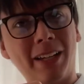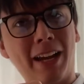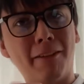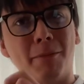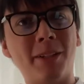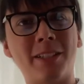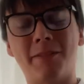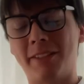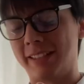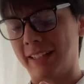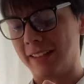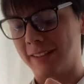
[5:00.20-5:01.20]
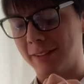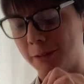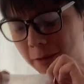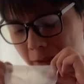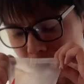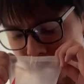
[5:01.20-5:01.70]
have much of a sense
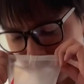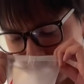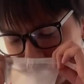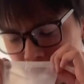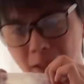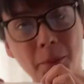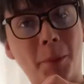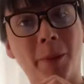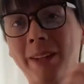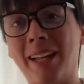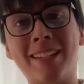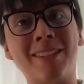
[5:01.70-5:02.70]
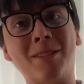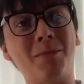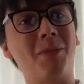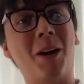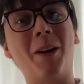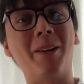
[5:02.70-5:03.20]
to it, but that's
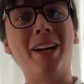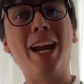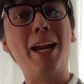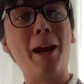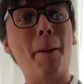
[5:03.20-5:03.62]
already a